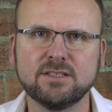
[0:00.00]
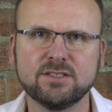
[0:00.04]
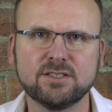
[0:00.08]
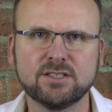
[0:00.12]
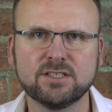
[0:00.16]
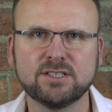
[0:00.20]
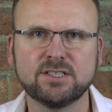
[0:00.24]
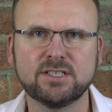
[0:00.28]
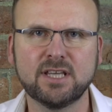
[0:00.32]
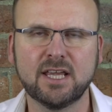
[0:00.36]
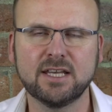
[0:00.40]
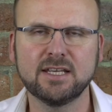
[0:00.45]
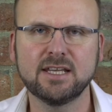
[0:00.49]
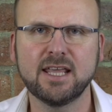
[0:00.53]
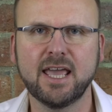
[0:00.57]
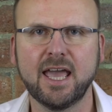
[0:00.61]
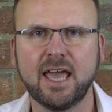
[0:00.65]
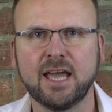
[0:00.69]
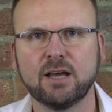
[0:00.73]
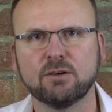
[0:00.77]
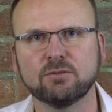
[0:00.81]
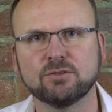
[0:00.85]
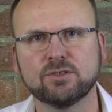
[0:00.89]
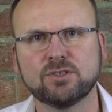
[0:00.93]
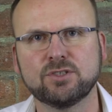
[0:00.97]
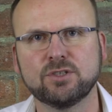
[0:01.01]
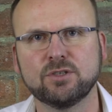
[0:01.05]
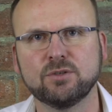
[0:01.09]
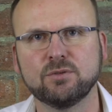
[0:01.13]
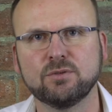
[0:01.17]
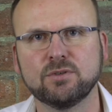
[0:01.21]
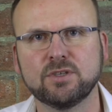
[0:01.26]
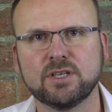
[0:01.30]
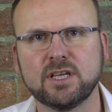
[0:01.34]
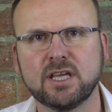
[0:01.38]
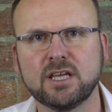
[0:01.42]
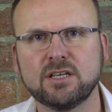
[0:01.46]
to send it out to
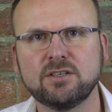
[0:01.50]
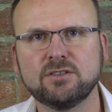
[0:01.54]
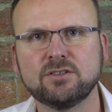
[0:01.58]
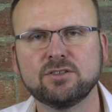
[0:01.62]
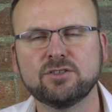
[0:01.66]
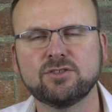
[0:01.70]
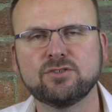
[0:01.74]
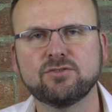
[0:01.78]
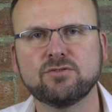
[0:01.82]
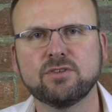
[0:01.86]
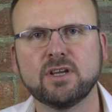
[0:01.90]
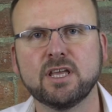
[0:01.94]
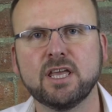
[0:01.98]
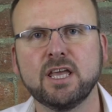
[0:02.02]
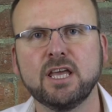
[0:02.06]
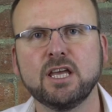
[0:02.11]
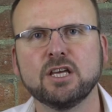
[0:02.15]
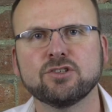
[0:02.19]
the industry.